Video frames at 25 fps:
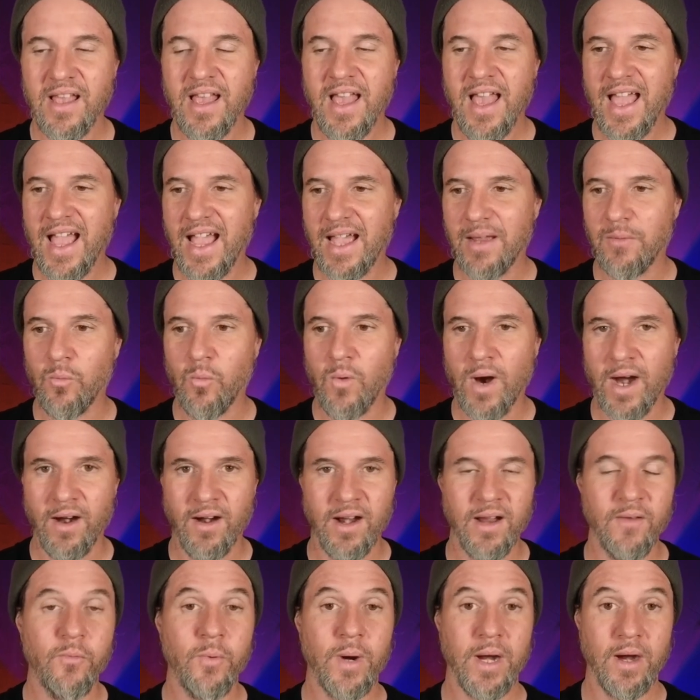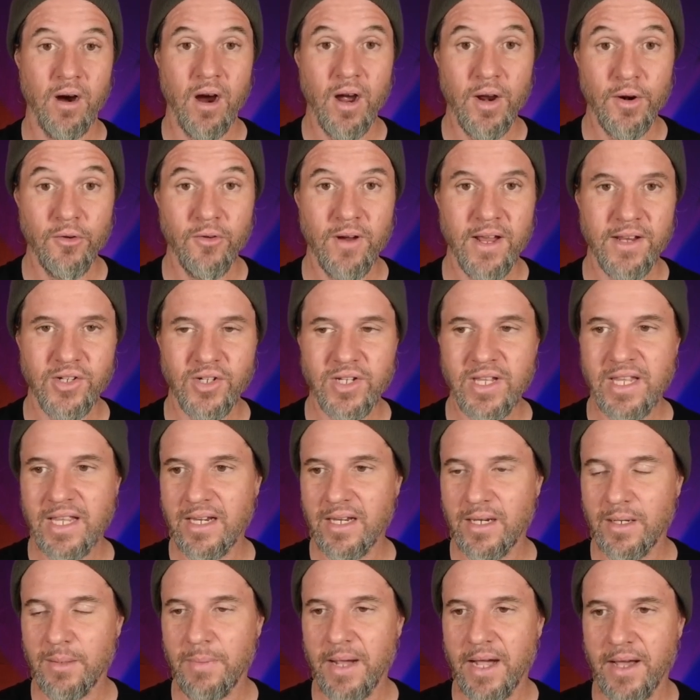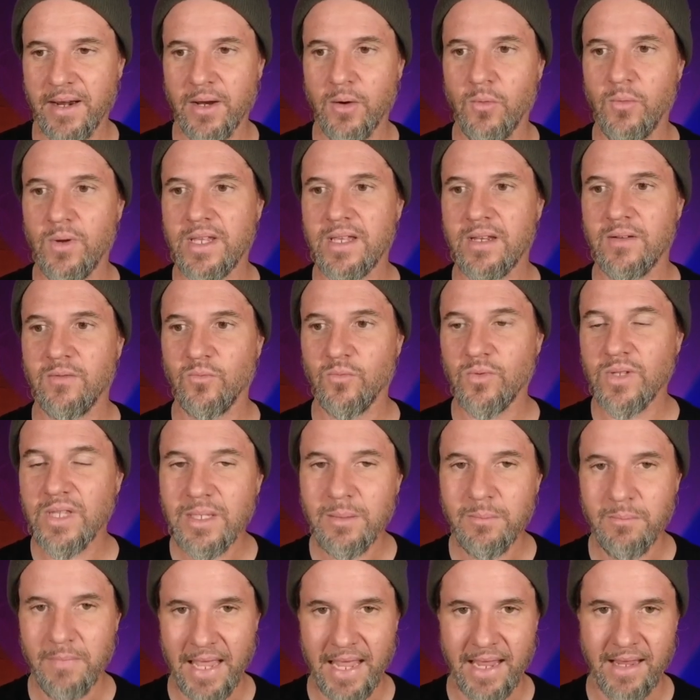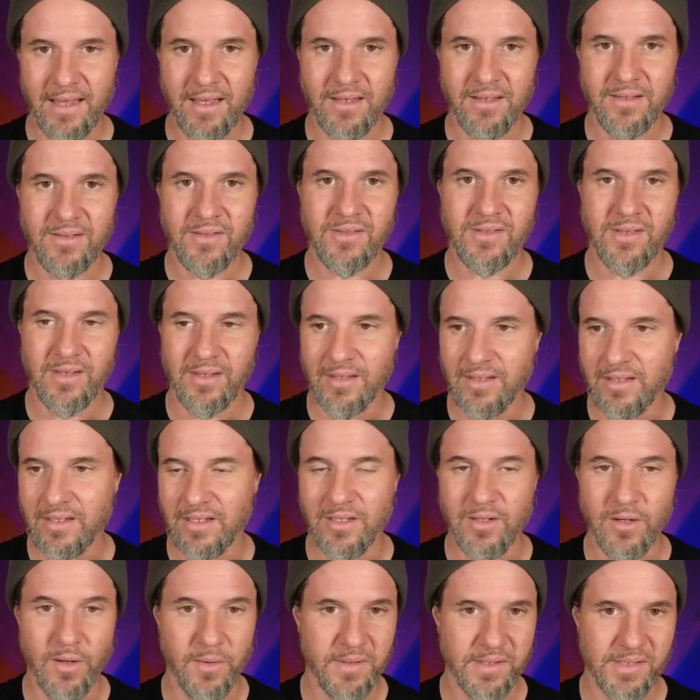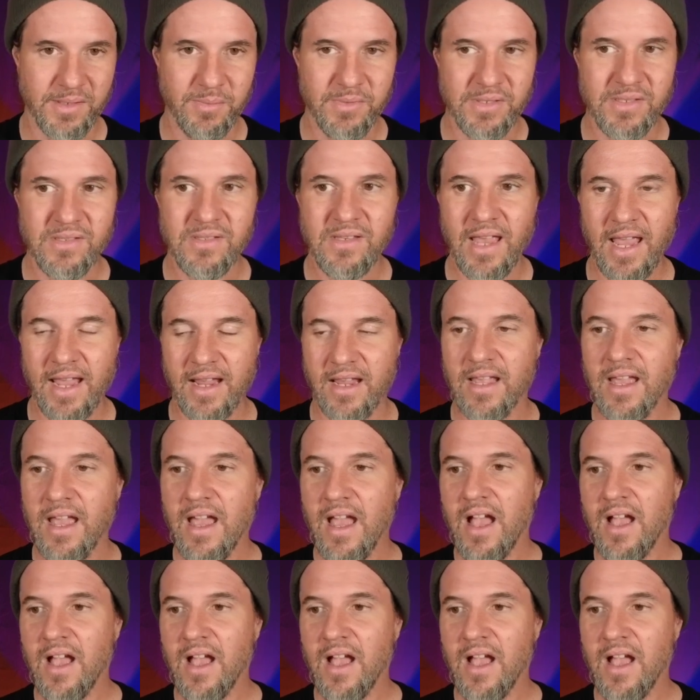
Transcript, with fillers: and where if we are undereducated about it we can really make you know this mistake